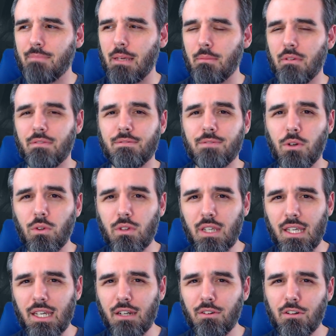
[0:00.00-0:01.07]
maybe folk
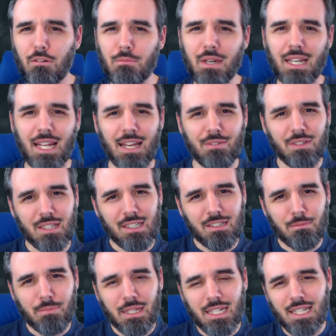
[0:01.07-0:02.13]
hero might have a
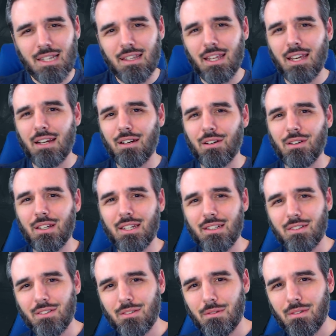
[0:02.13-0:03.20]
little bit in there,
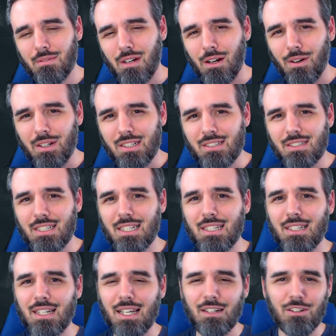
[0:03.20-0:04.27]
guild
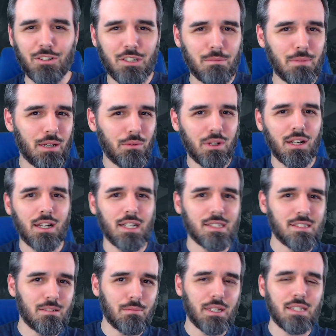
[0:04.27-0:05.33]
artisan. I don't know, you might want to
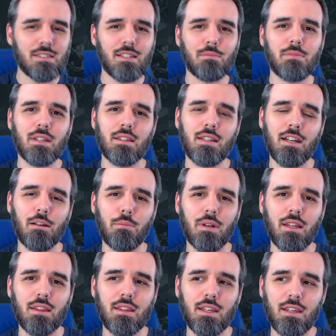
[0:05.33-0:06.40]
customize something there,
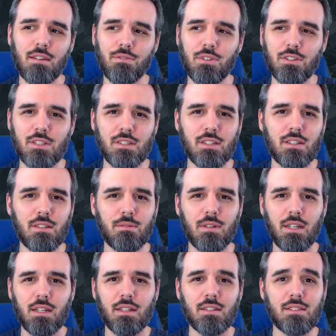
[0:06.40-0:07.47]
but I think if you're just going to
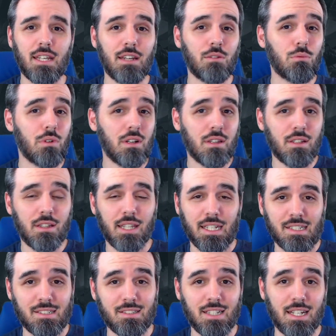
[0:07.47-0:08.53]
take one of the
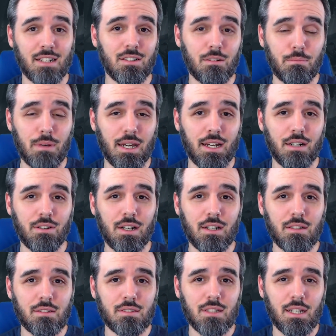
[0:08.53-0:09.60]
like standard
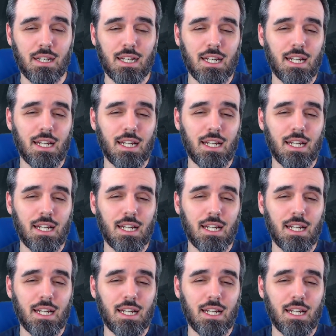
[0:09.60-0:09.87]
backgrounds,